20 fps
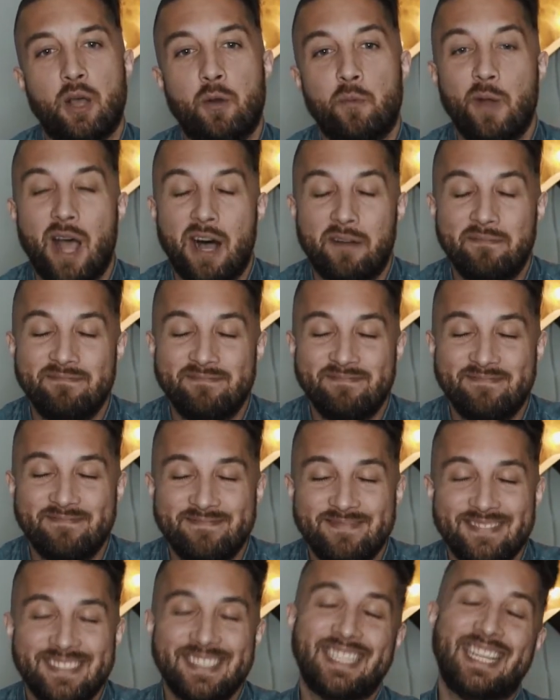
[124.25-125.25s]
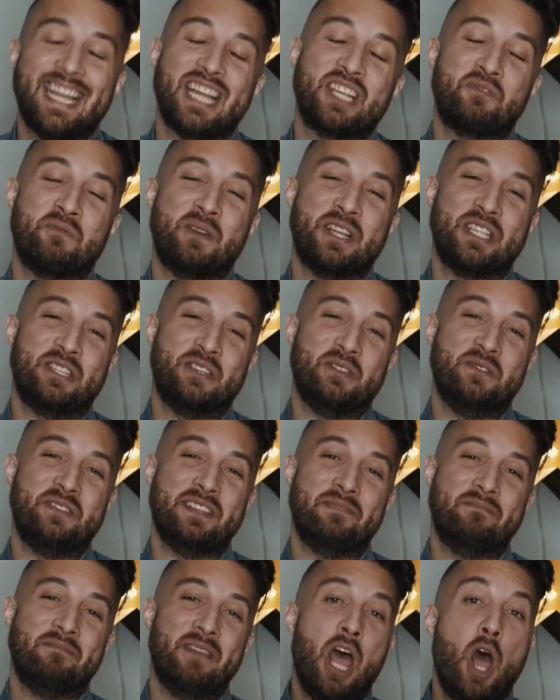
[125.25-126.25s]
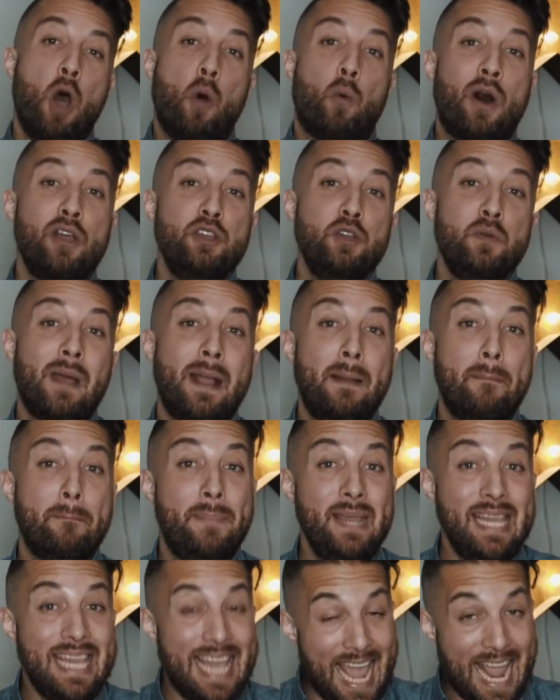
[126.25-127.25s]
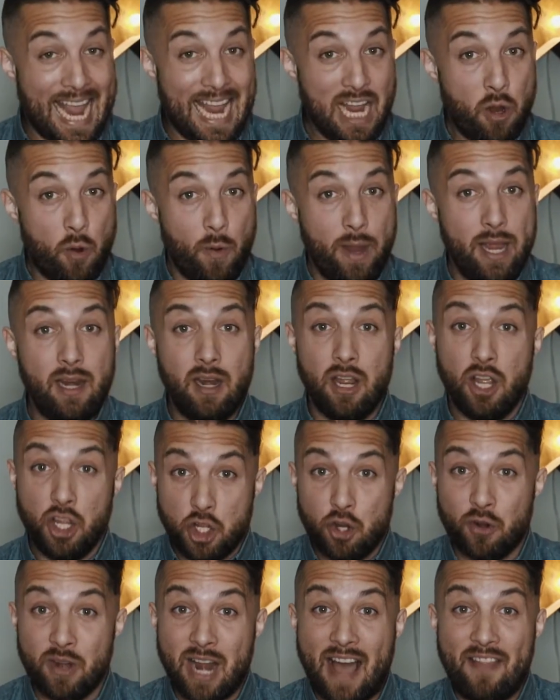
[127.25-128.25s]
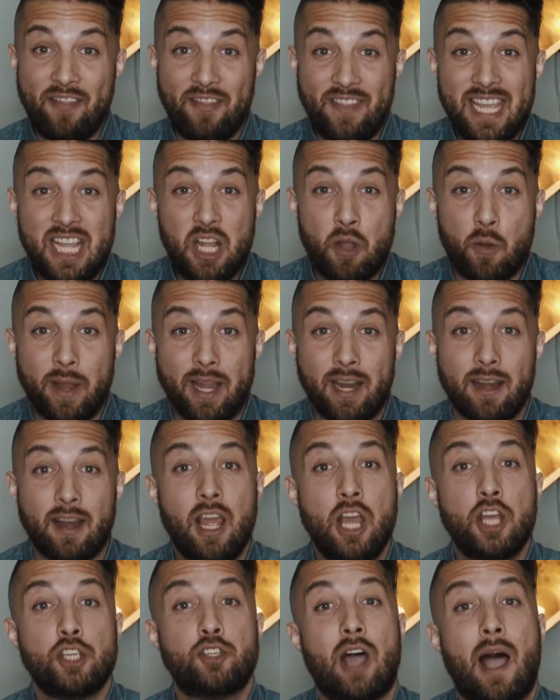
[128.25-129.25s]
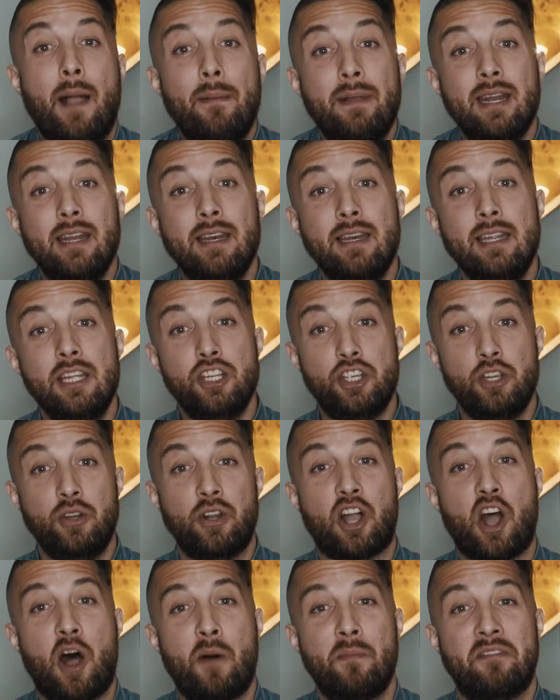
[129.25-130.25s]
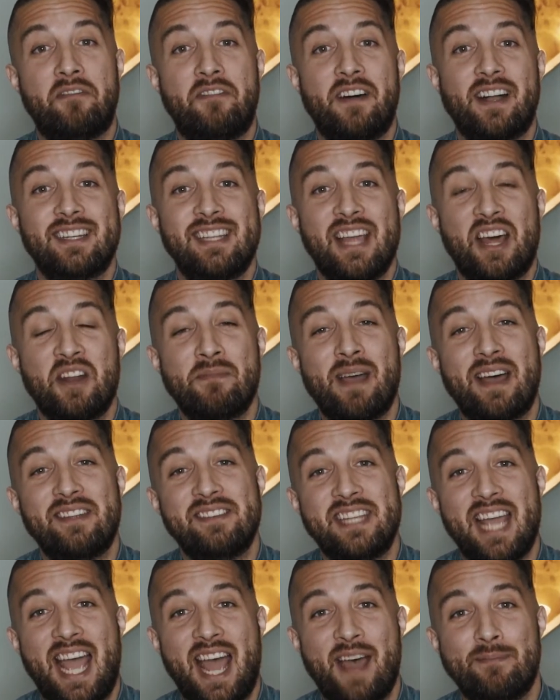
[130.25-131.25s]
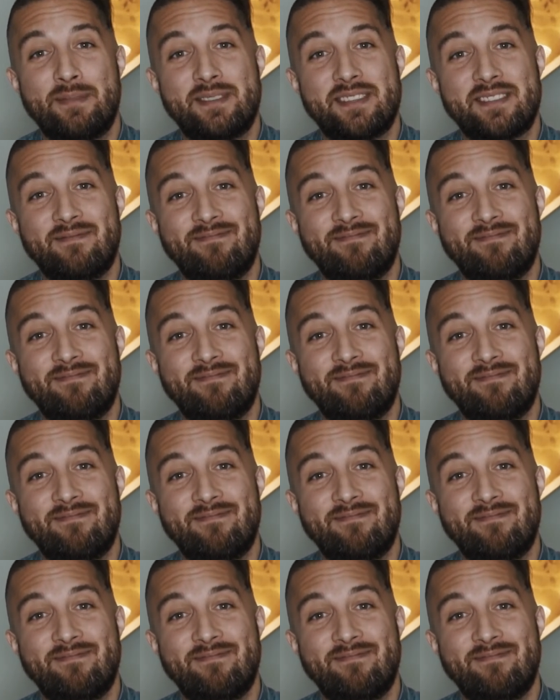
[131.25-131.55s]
Well, guess what, Susan? While you might be a queen, you're not the queen, so I'm going to need you to calm the fuck down about taps.